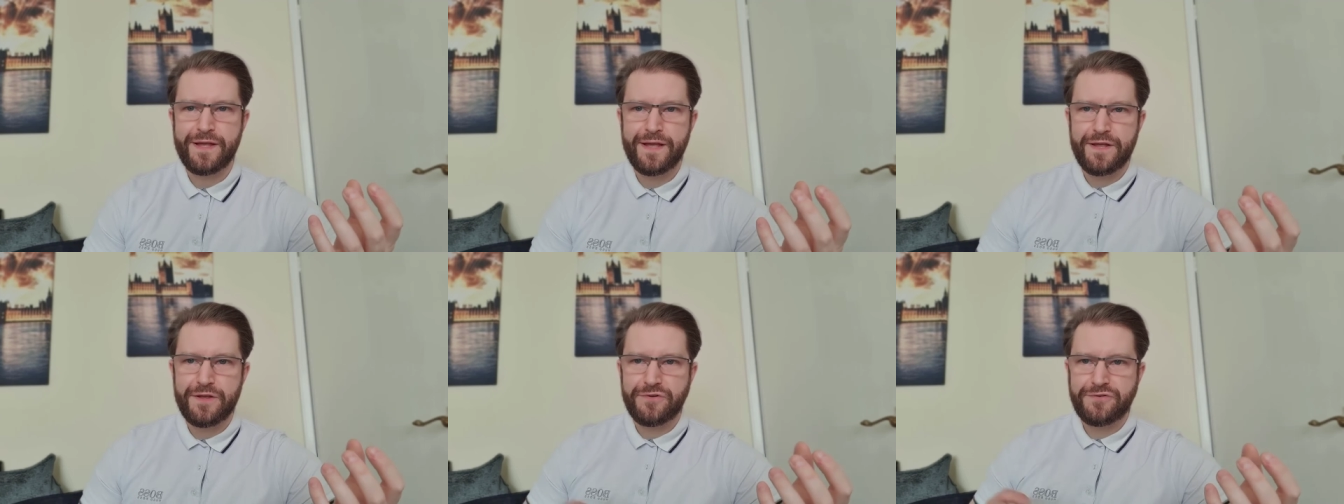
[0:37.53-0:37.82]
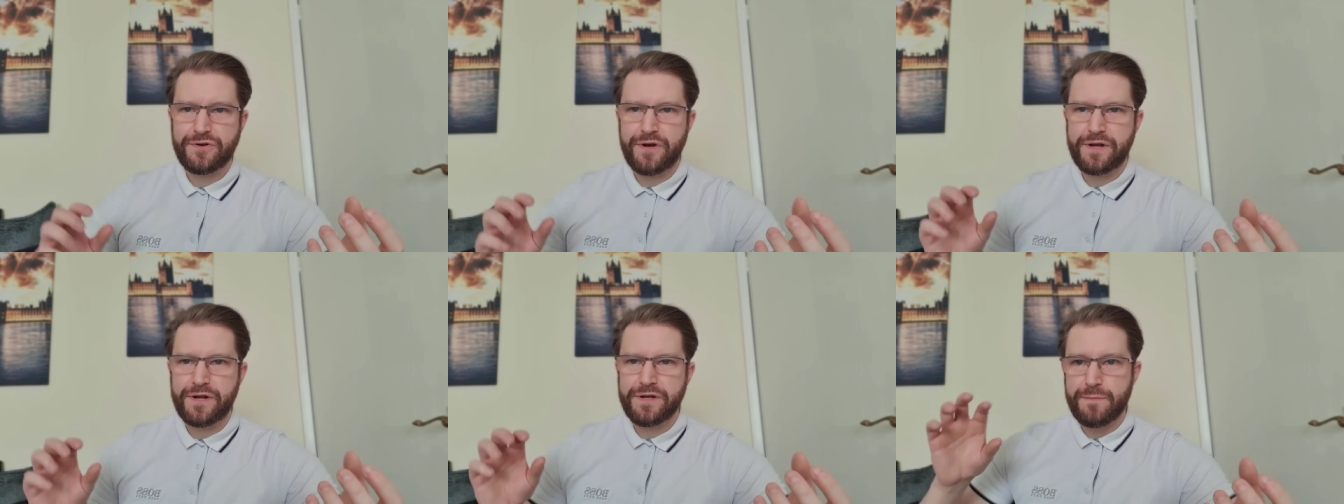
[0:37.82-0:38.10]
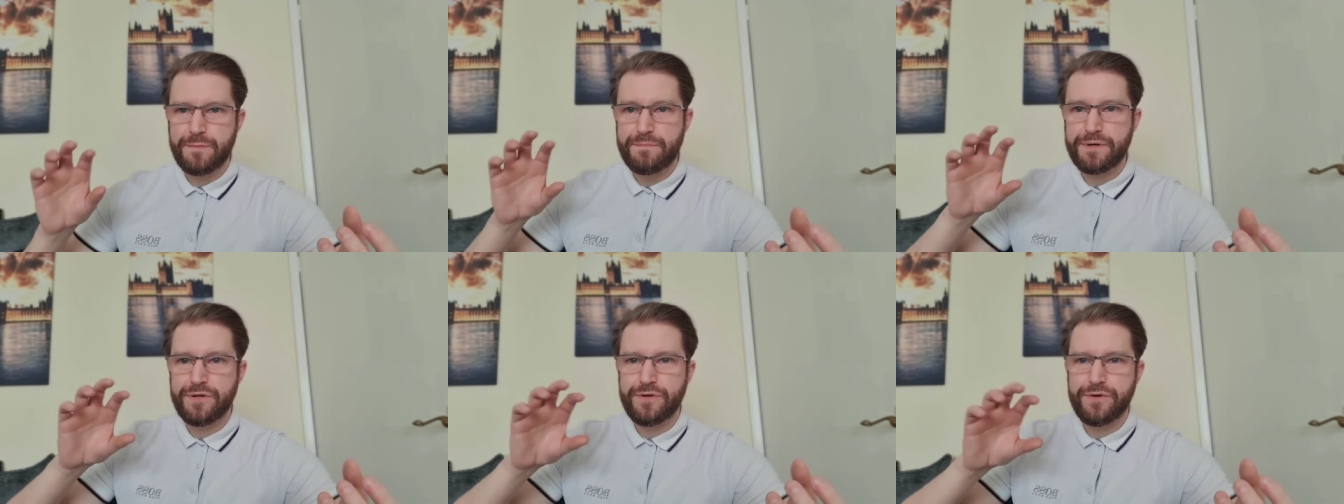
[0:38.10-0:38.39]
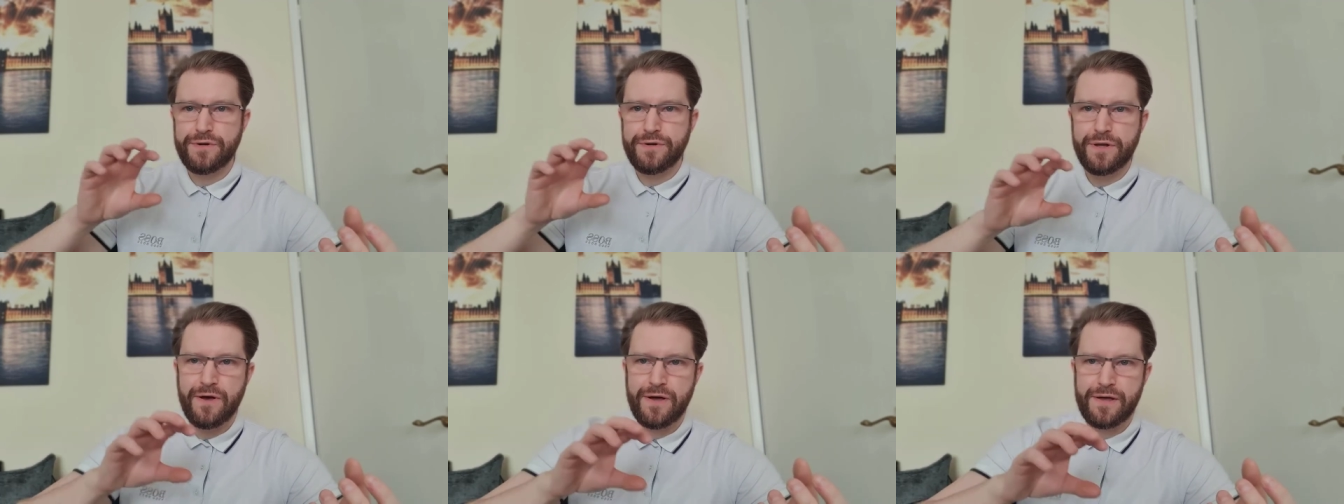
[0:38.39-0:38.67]
shining a
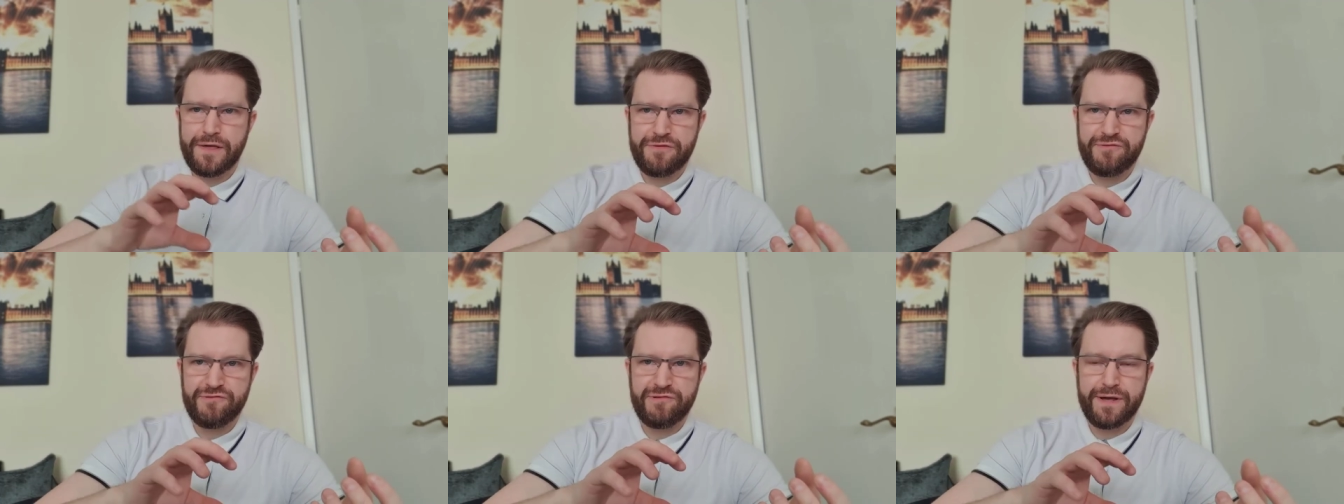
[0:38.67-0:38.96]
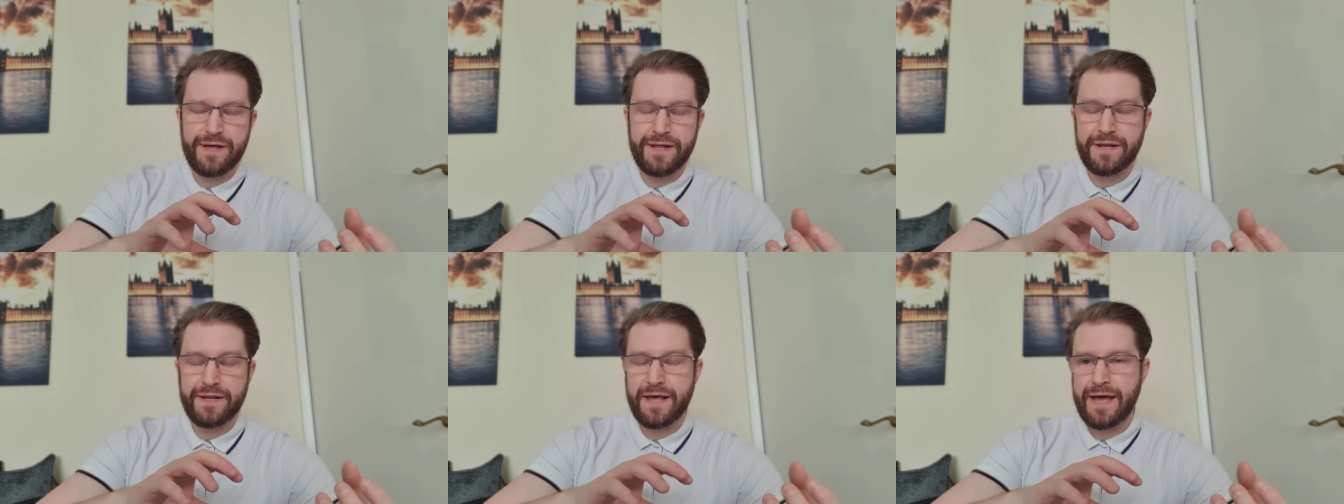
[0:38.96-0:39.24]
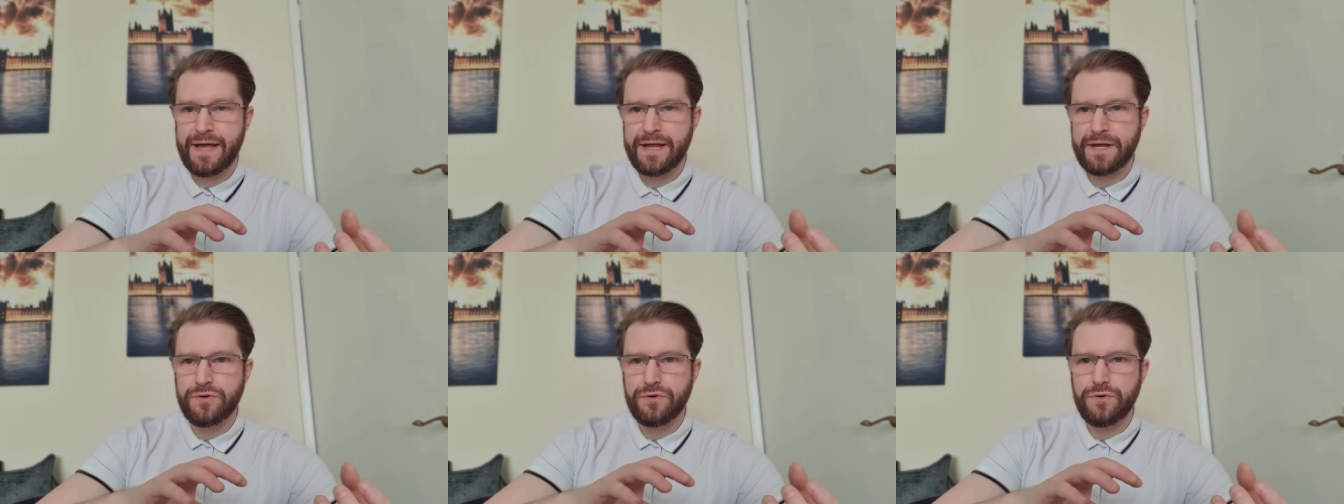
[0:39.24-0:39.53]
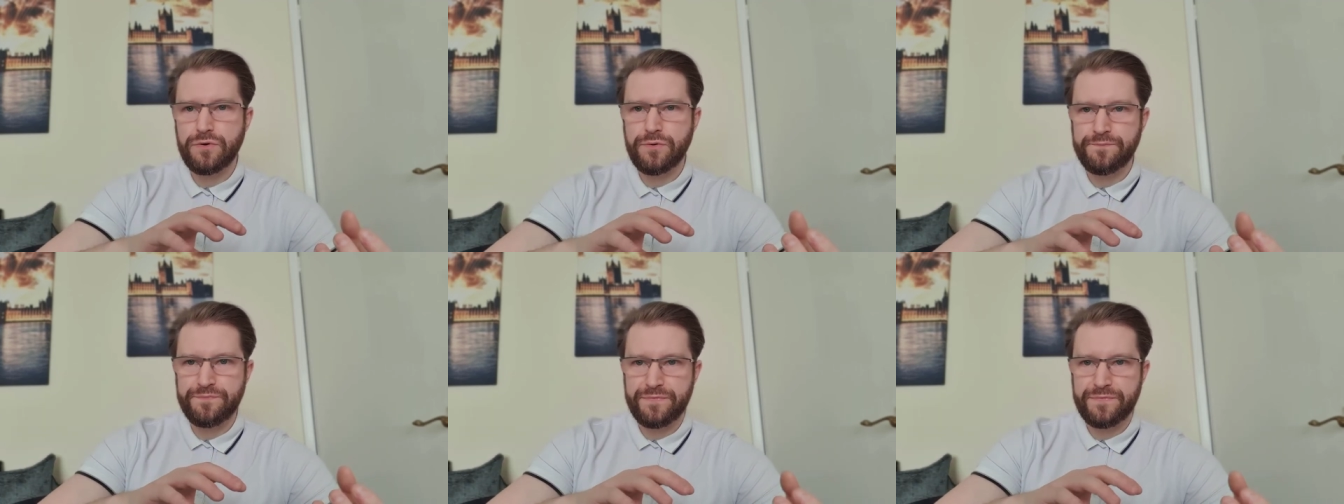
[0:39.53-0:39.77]
blue light through it at an angle,